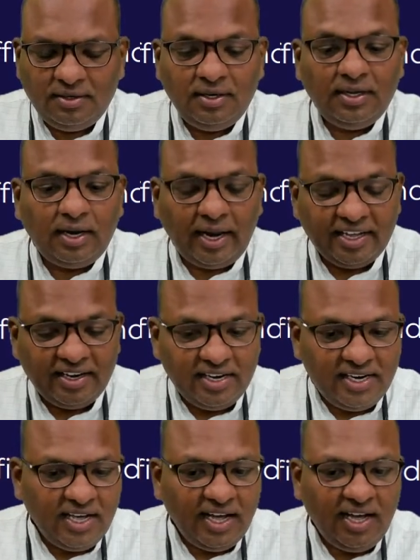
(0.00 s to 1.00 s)
Like
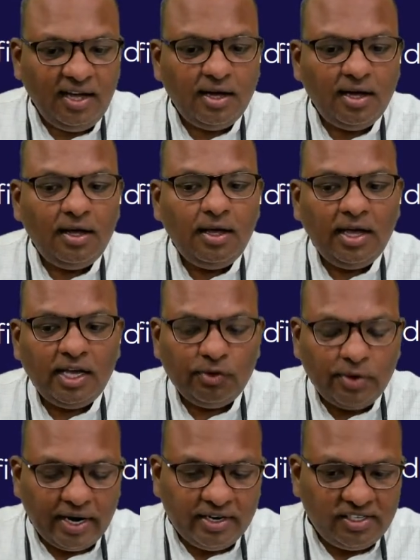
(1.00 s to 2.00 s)
India,
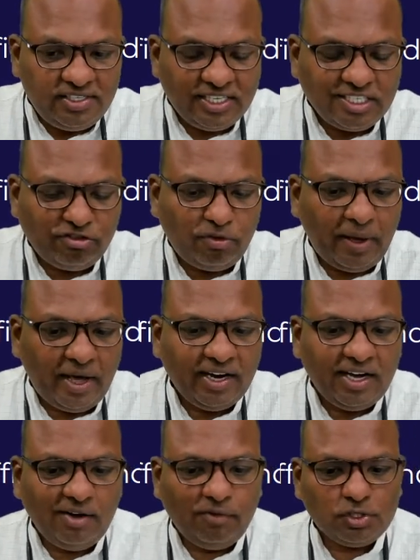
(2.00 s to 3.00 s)
United States of
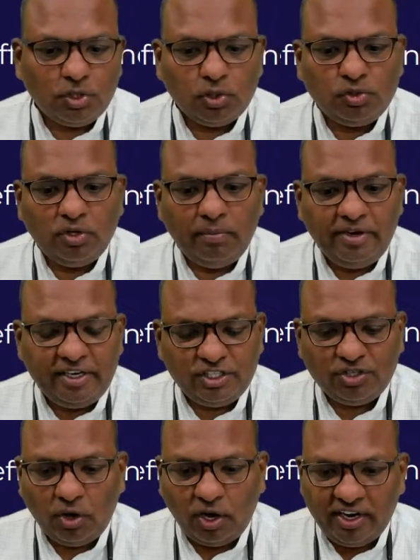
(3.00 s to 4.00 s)
America was also a British
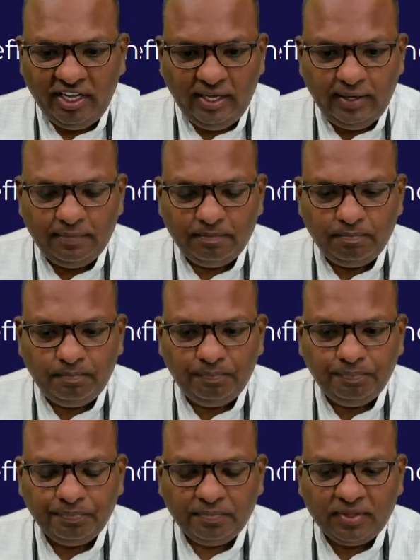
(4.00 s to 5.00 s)
colony.
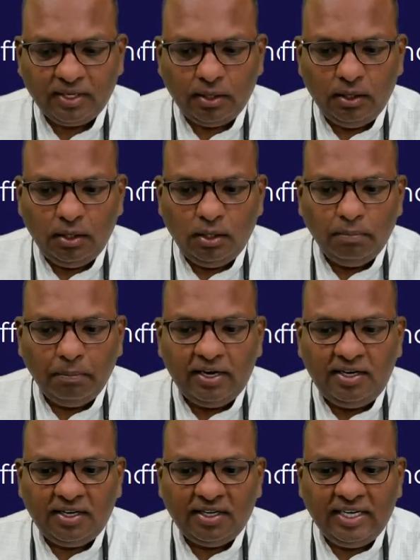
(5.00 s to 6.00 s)

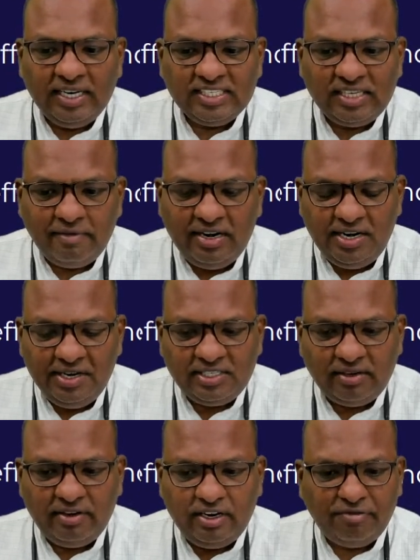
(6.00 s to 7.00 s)
But in
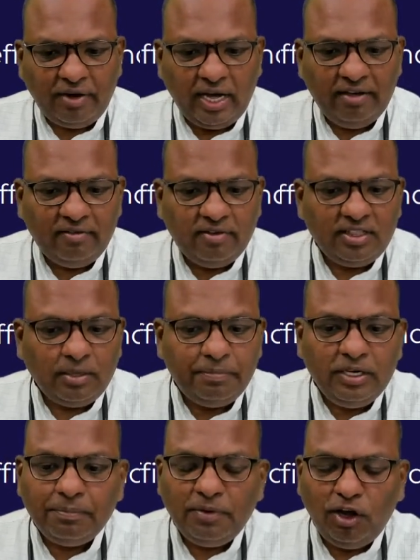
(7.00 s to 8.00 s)
1775, the
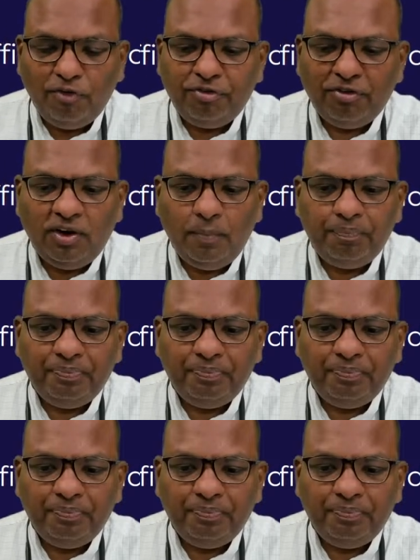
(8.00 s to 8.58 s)
people of